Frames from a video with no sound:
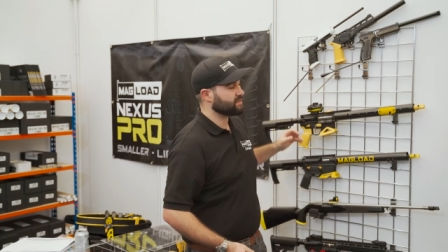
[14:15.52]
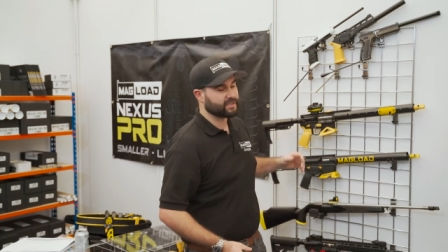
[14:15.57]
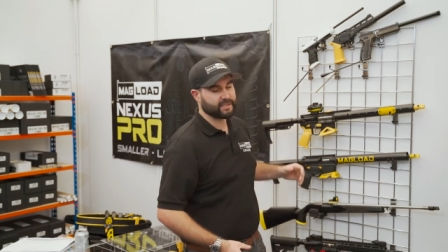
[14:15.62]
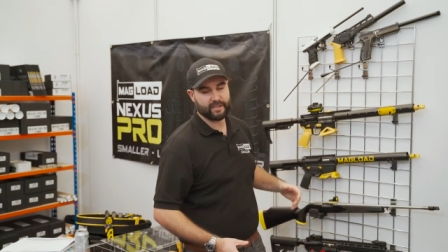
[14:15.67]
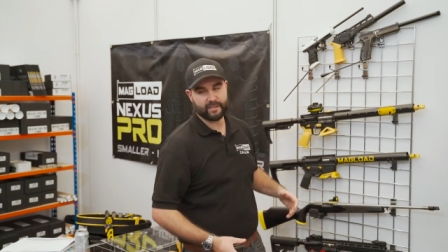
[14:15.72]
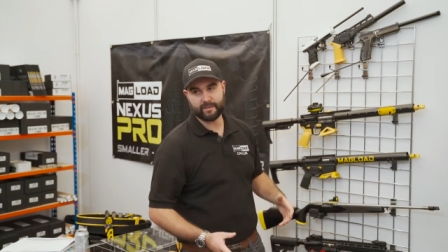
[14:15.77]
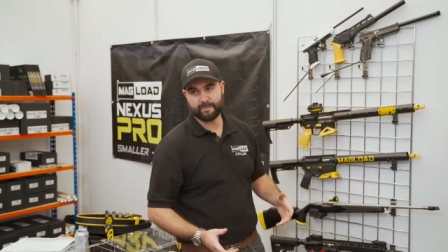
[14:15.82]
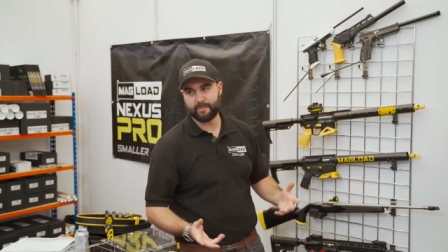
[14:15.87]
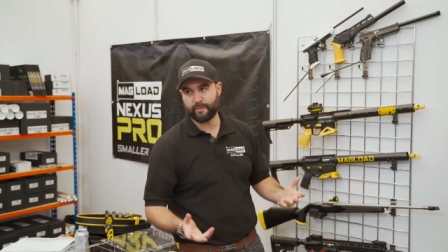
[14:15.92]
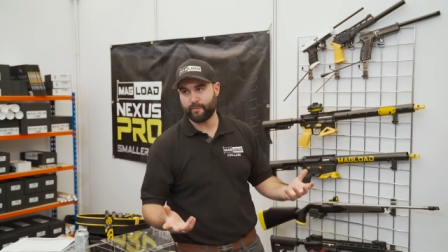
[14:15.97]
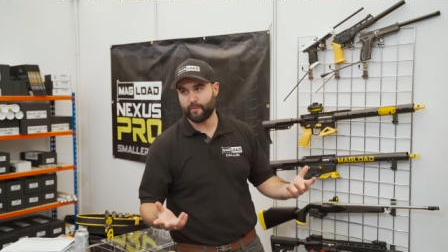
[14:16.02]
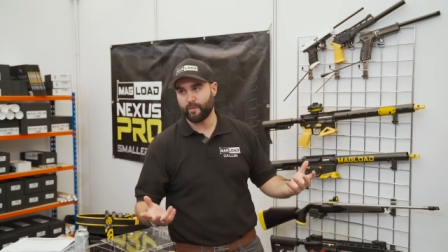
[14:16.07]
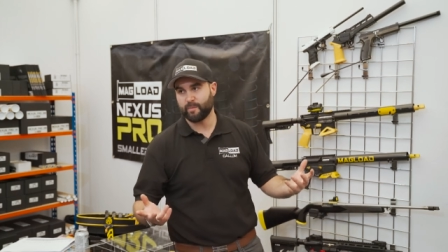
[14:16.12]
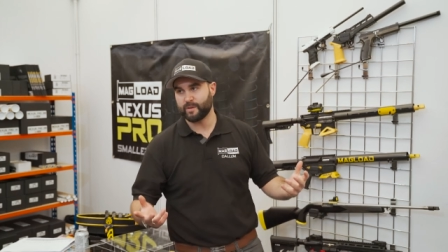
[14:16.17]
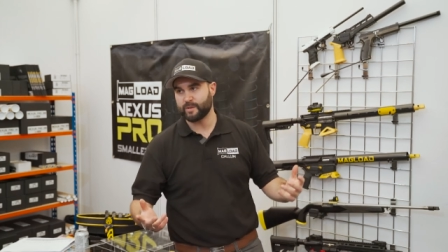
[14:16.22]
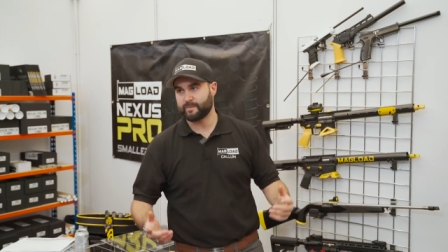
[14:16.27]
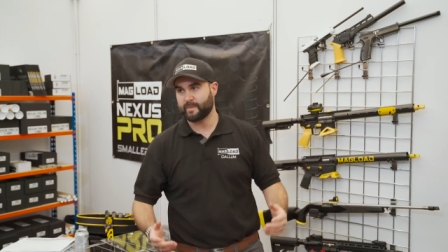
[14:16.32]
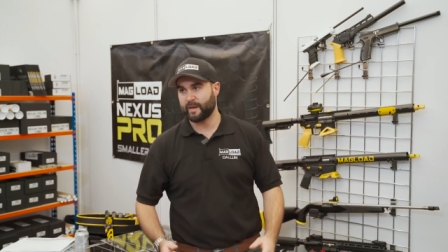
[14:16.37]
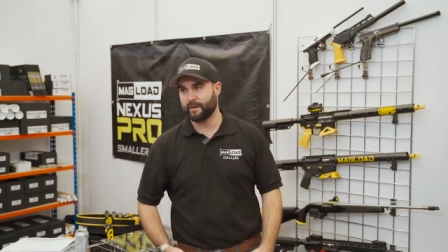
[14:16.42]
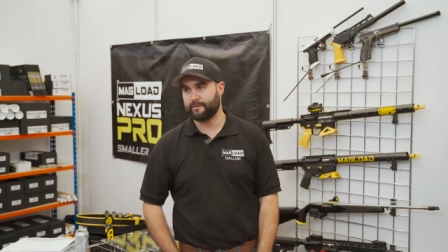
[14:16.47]
see the
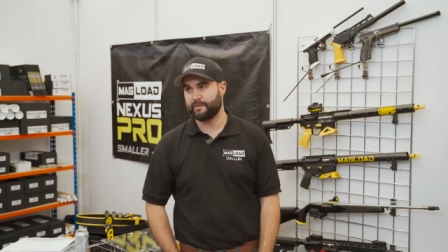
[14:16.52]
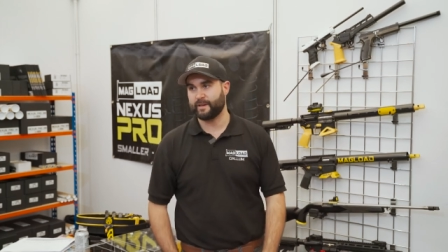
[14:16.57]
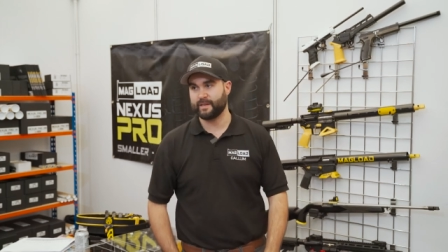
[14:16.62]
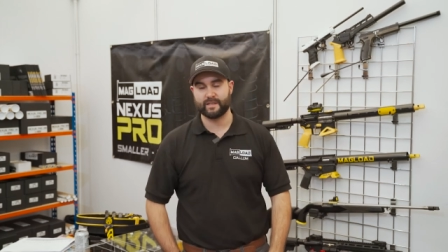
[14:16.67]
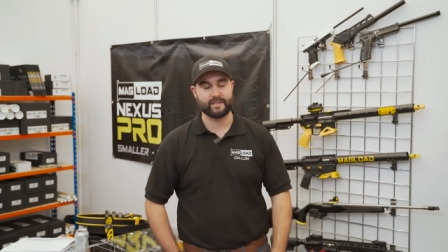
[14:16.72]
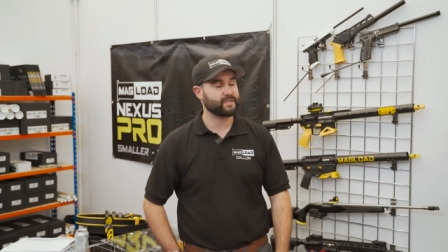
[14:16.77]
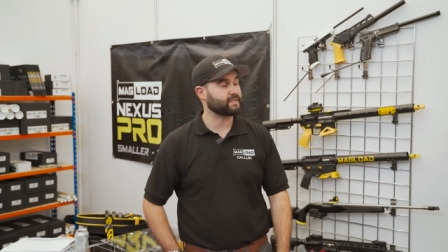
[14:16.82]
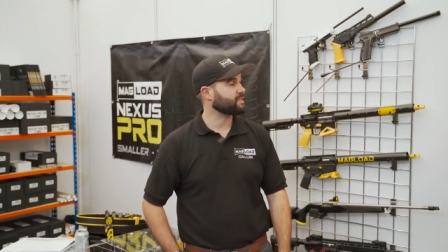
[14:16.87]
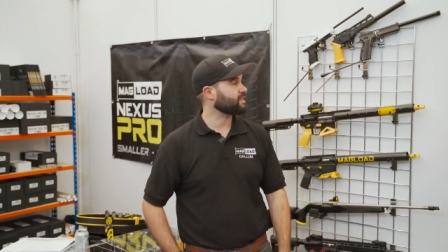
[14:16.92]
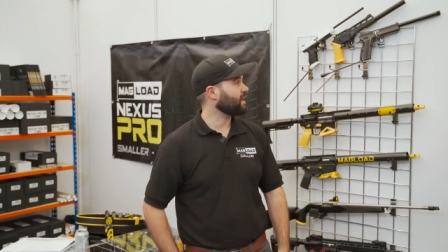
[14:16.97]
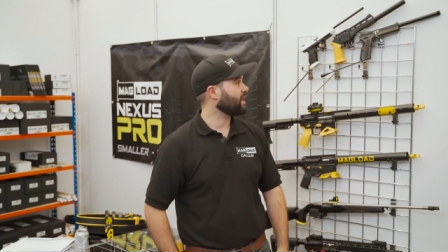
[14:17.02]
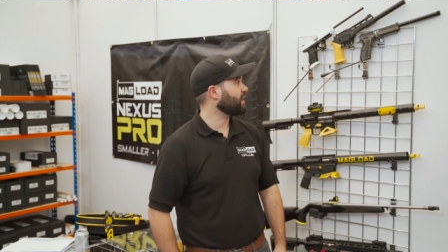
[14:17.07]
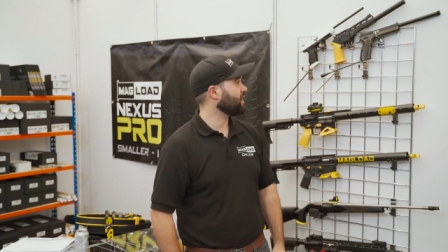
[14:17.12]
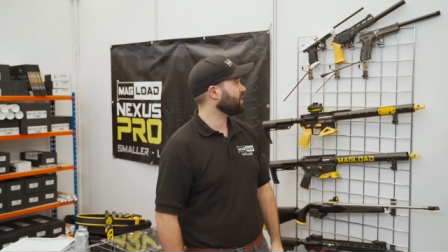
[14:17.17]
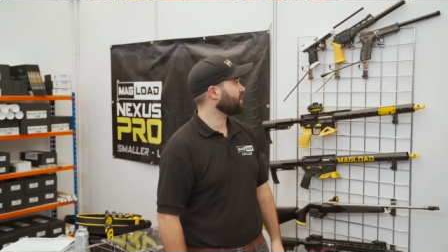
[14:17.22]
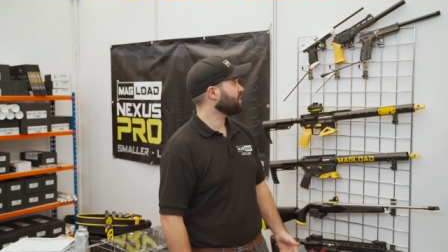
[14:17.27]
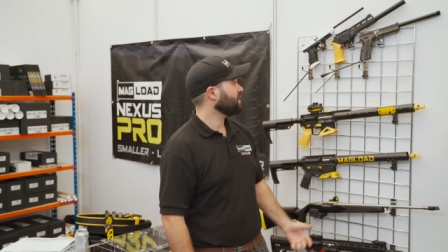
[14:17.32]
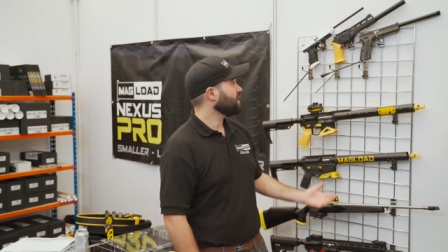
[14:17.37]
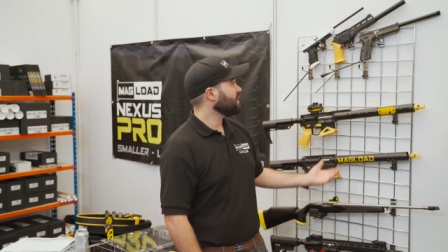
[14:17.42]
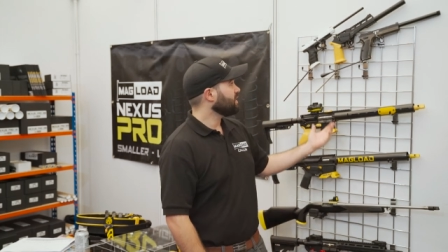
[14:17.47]
performance benefits. Uh,